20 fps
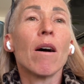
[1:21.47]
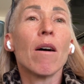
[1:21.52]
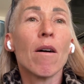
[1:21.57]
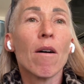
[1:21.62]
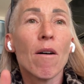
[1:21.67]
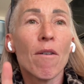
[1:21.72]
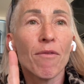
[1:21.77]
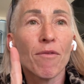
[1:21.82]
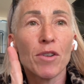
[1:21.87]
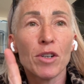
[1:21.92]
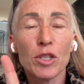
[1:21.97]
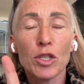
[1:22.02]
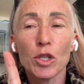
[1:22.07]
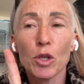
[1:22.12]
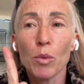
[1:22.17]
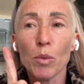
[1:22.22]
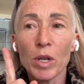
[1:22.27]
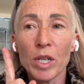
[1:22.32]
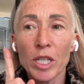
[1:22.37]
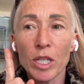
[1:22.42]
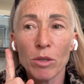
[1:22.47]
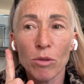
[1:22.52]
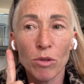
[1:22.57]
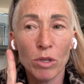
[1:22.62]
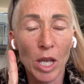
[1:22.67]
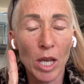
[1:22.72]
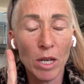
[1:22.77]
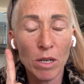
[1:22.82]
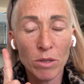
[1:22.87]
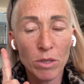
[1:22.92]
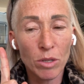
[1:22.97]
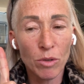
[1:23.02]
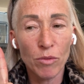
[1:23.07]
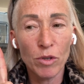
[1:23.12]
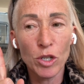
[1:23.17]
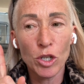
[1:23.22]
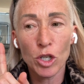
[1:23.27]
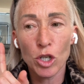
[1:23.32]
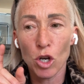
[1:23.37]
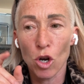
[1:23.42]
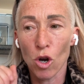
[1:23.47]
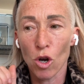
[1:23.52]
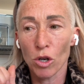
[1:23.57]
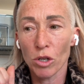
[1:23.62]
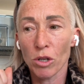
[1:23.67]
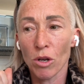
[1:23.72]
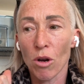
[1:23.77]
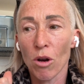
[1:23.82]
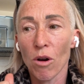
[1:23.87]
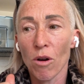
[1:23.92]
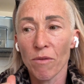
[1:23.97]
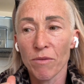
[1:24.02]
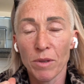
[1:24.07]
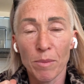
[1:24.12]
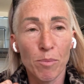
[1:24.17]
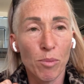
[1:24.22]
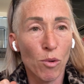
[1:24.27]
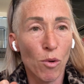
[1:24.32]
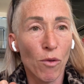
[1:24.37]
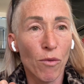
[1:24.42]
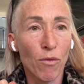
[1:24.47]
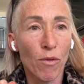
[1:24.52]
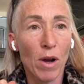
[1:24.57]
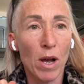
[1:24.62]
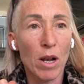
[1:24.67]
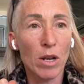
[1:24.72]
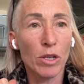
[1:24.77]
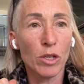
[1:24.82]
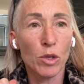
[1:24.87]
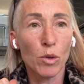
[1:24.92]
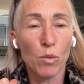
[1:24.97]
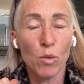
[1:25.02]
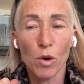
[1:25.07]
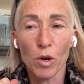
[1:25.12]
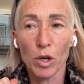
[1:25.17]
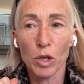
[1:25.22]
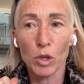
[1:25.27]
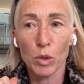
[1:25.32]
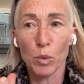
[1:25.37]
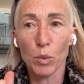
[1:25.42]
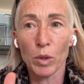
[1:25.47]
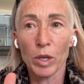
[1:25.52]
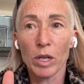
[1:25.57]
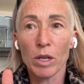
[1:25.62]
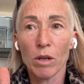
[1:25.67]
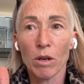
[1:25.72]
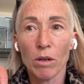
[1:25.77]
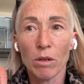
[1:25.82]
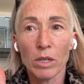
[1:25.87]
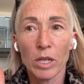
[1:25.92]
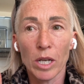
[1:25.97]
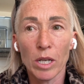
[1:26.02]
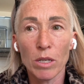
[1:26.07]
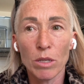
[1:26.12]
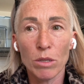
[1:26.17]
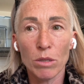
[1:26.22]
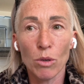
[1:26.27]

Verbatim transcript: uh, first you will need to take a screenshot of the profile you want to tweak, okay?